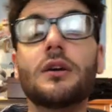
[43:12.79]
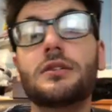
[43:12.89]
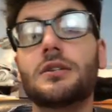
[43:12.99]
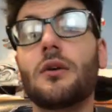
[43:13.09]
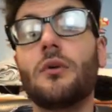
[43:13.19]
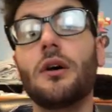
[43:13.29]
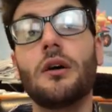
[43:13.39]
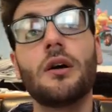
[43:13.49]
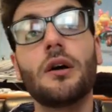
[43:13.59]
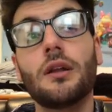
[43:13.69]
So
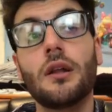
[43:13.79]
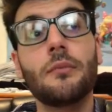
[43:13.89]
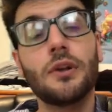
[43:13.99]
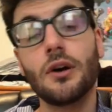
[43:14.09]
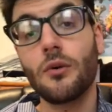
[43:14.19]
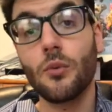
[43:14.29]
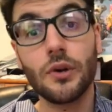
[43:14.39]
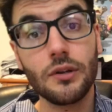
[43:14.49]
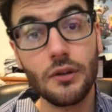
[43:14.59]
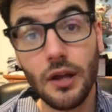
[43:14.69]
let me know
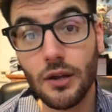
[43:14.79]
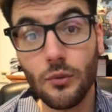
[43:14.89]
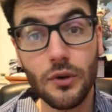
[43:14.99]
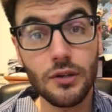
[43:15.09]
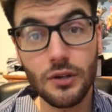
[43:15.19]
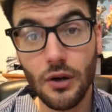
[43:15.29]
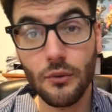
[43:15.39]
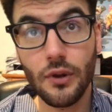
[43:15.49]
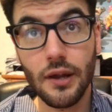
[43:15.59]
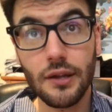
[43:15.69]
what you like, what you
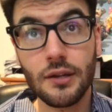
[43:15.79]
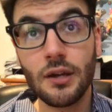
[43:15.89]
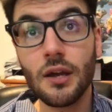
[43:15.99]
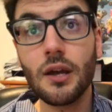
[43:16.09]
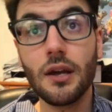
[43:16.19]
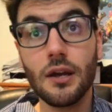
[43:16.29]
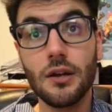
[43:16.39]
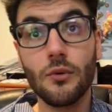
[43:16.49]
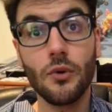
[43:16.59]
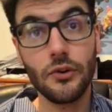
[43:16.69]
don't like,
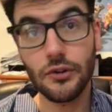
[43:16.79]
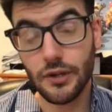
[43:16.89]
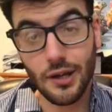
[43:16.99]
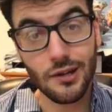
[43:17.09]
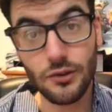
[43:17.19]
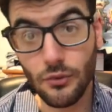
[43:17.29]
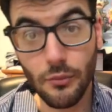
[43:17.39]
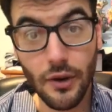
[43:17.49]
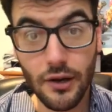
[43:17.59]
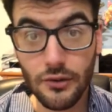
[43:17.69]
and what you think I could do
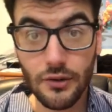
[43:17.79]
better.